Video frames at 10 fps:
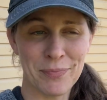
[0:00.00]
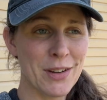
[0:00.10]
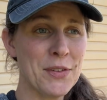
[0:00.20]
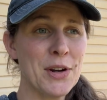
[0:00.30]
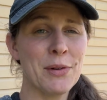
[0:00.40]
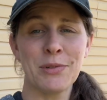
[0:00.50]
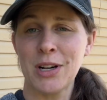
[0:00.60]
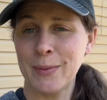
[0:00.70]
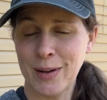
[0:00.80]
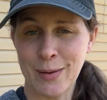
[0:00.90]
If you know,
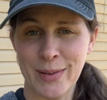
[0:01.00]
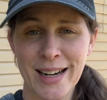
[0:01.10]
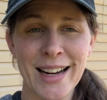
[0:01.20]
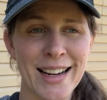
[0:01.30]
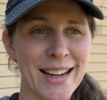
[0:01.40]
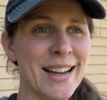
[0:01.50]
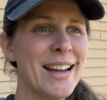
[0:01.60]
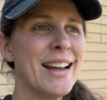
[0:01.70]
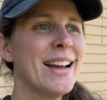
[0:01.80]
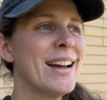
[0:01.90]
drop a
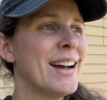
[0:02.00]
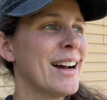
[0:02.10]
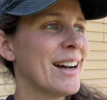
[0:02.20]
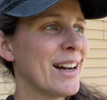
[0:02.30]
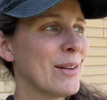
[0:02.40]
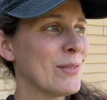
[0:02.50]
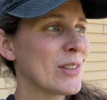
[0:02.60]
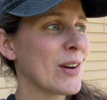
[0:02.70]
comment.